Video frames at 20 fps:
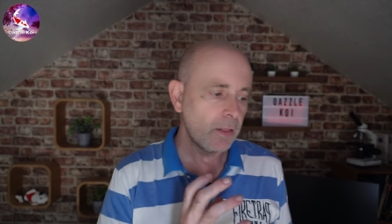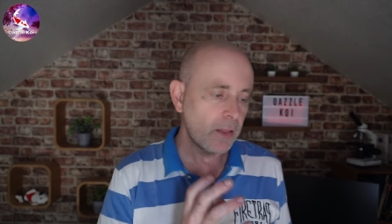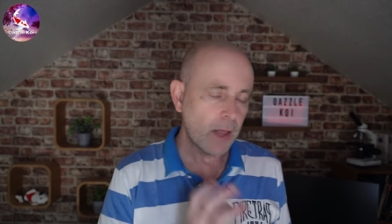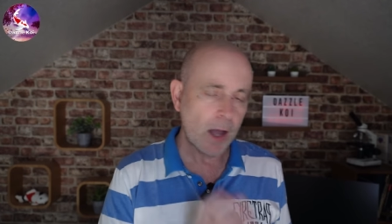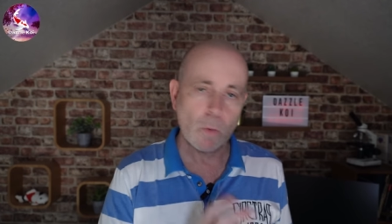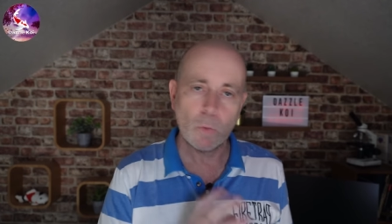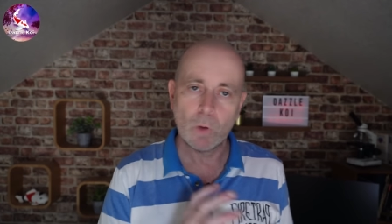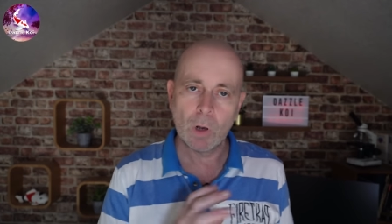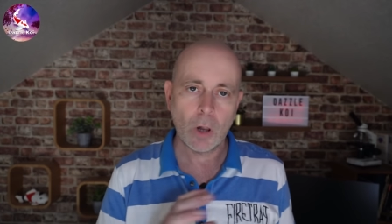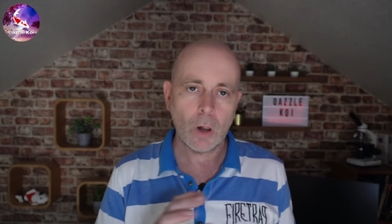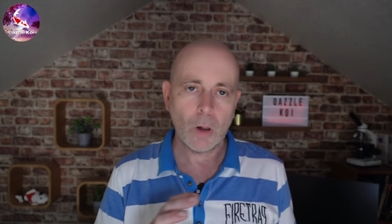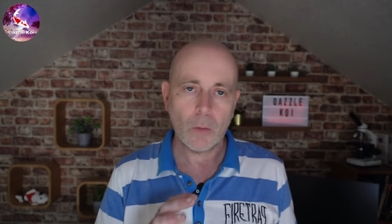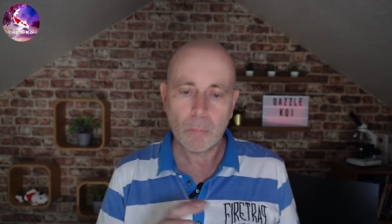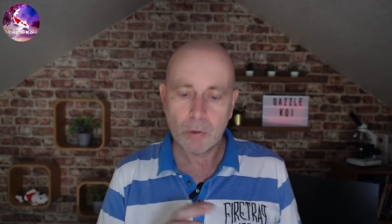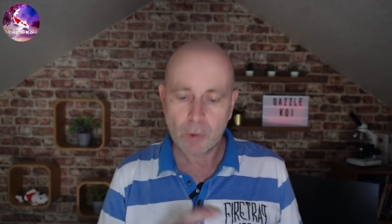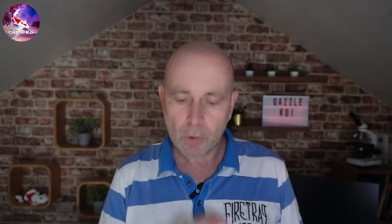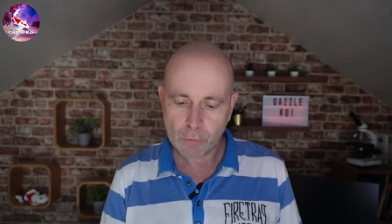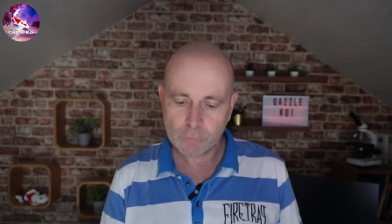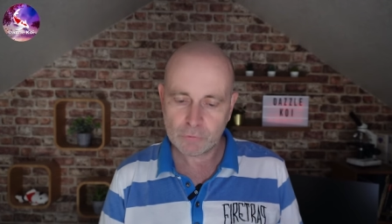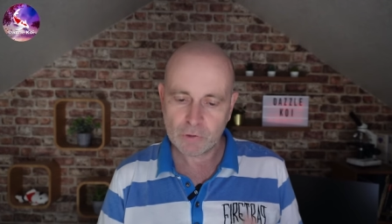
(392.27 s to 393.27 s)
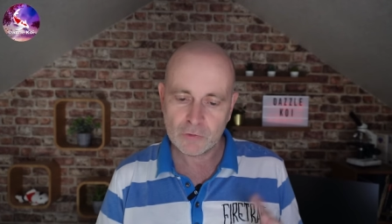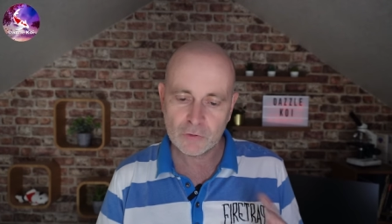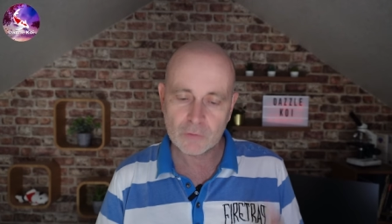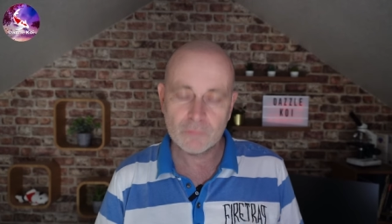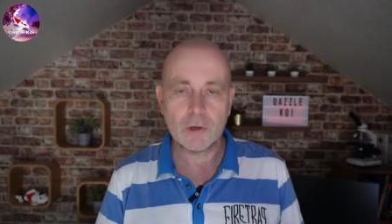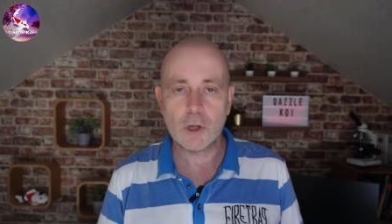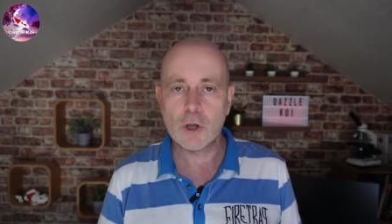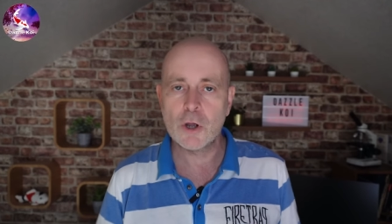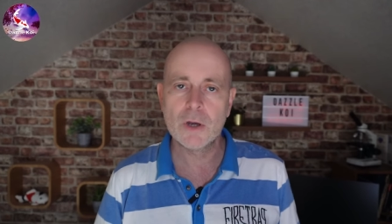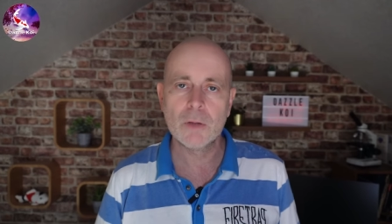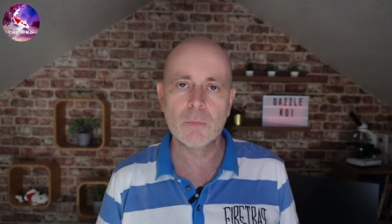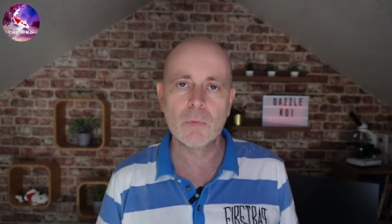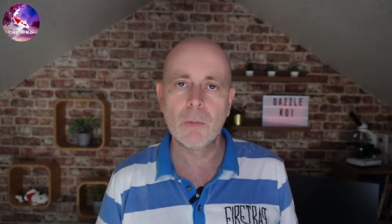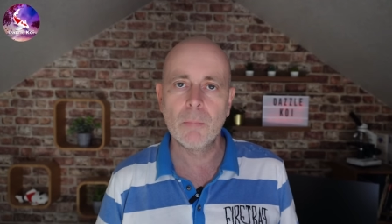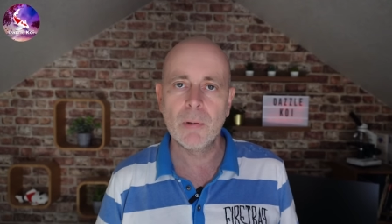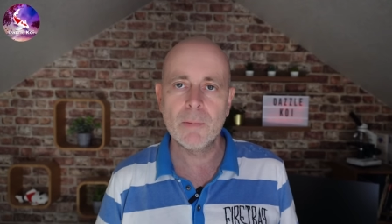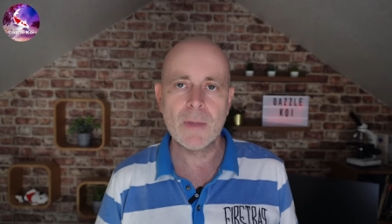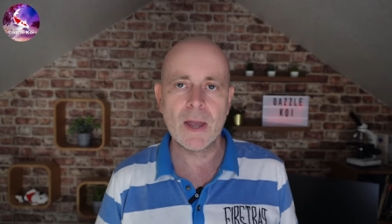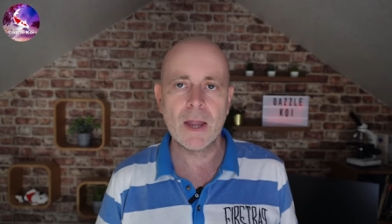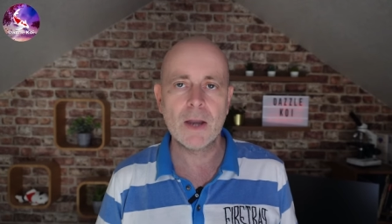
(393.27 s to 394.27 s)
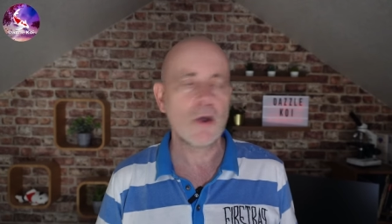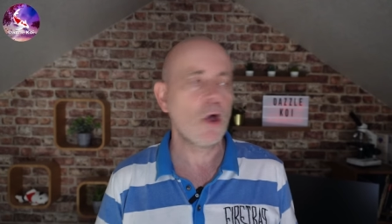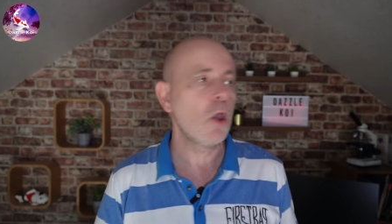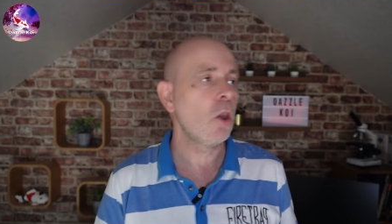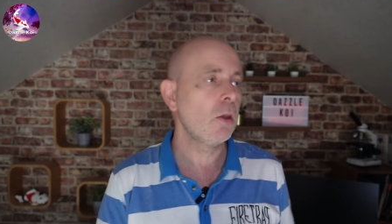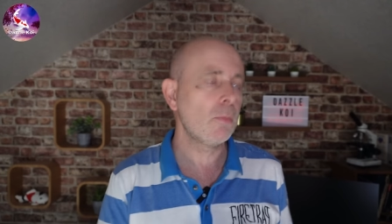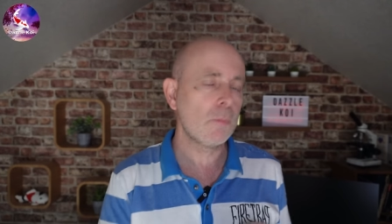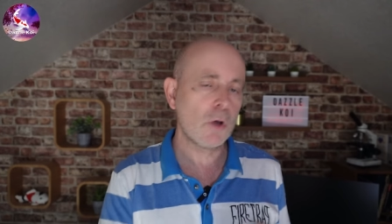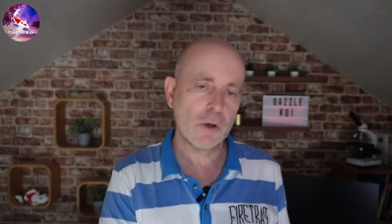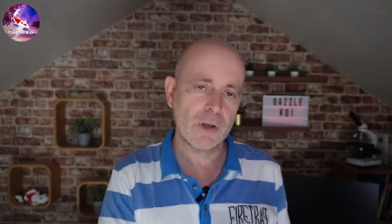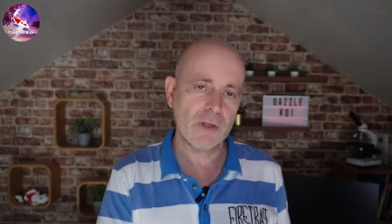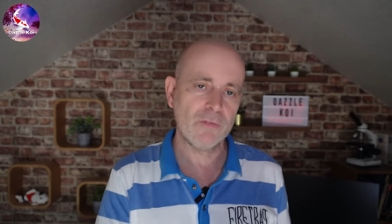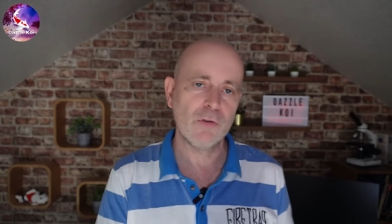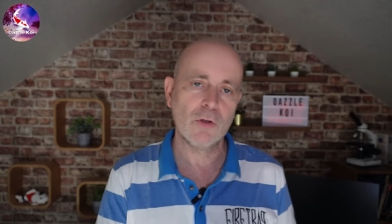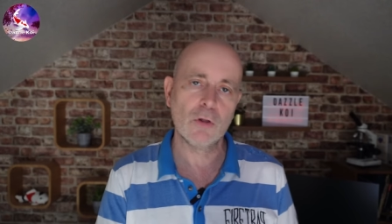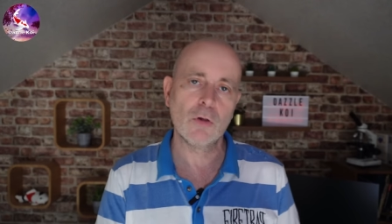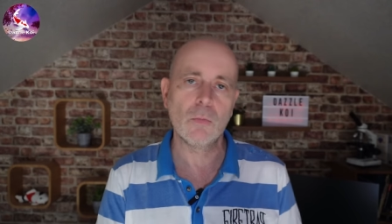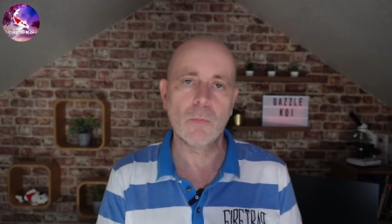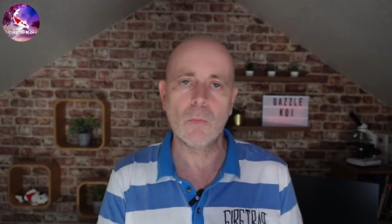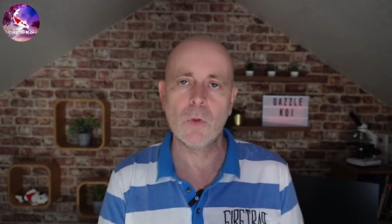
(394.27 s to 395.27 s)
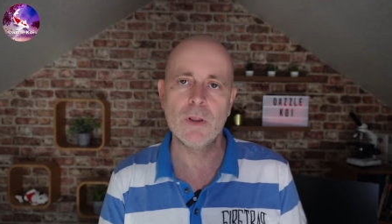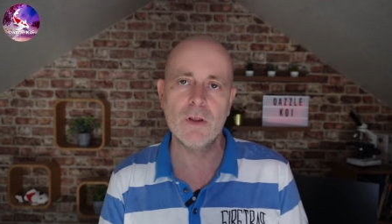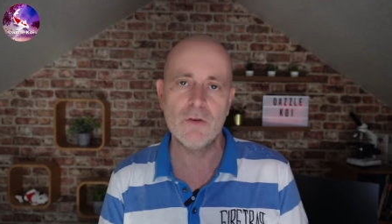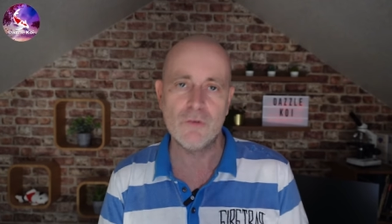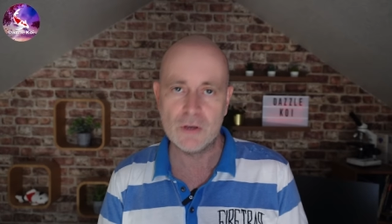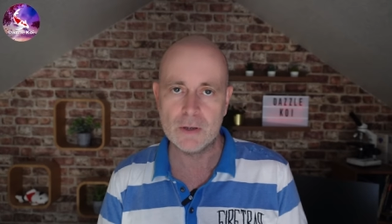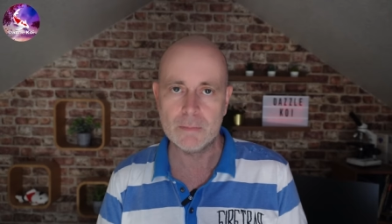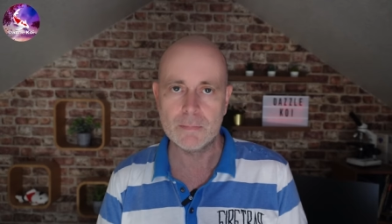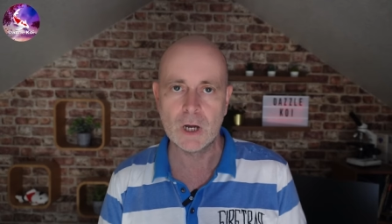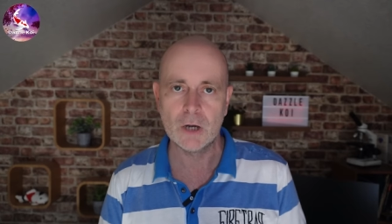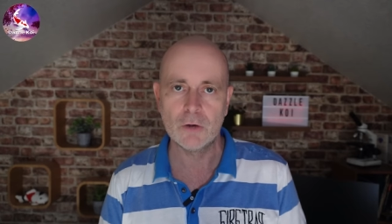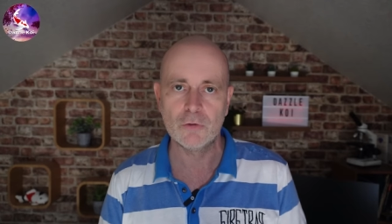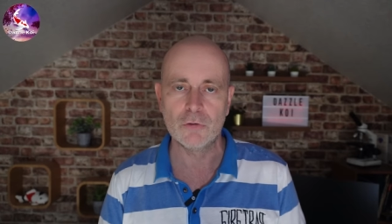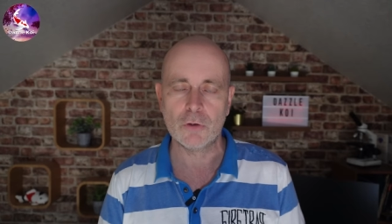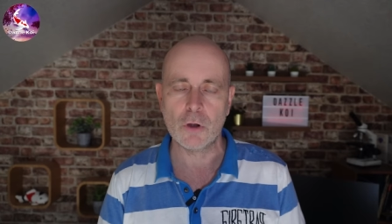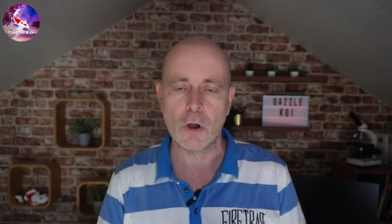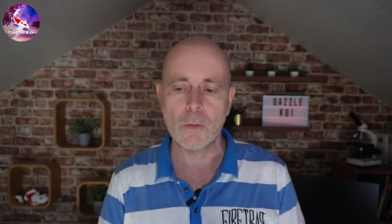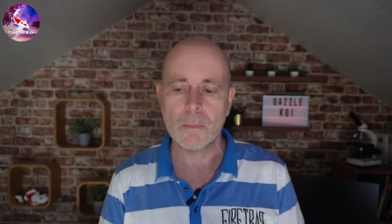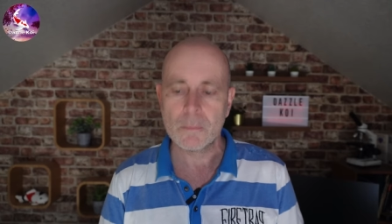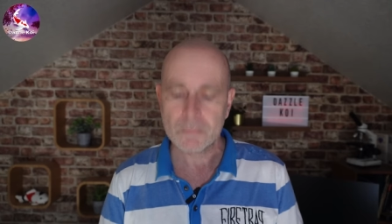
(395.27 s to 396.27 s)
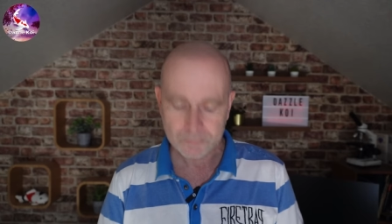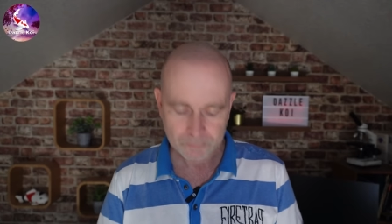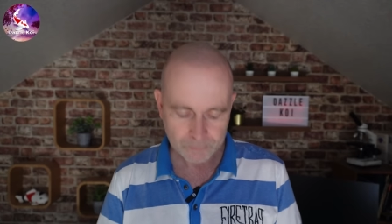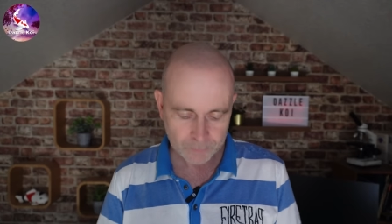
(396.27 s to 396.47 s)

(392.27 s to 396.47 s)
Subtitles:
That will process of learning will be made all the more difficult with a cheap microscope.